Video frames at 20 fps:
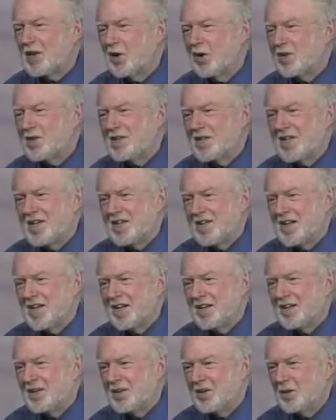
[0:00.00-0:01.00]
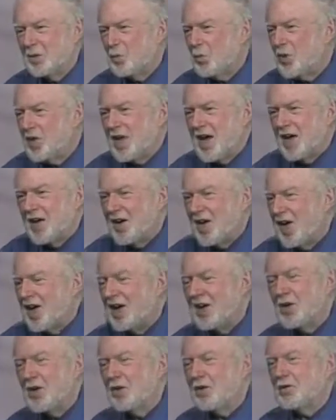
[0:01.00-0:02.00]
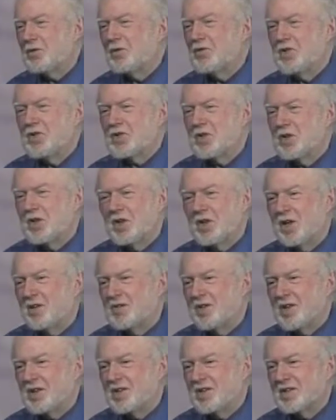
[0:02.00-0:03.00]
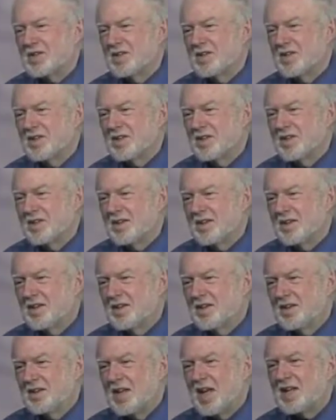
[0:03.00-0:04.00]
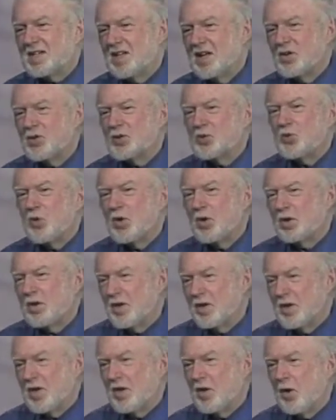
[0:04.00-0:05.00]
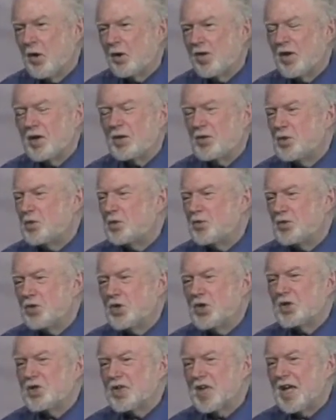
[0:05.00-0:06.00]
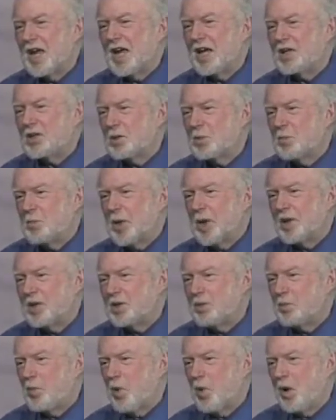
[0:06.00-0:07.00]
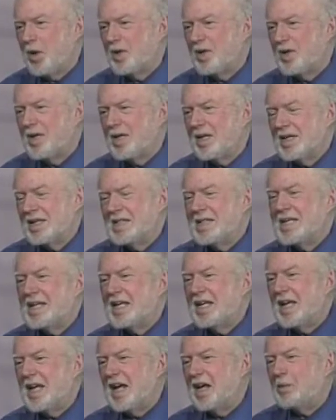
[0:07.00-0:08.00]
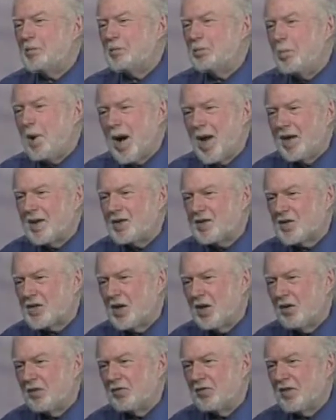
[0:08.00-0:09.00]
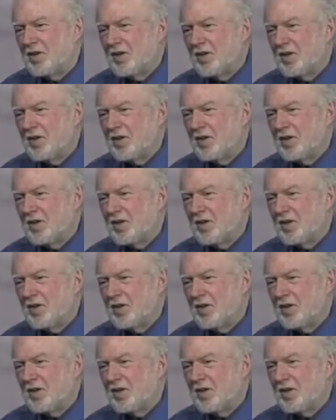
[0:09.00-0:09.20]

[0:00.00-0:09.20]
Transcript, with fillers: on D N A without any other physical evidence. That's how strongly they are, that you just can't depend upon D N A by itself.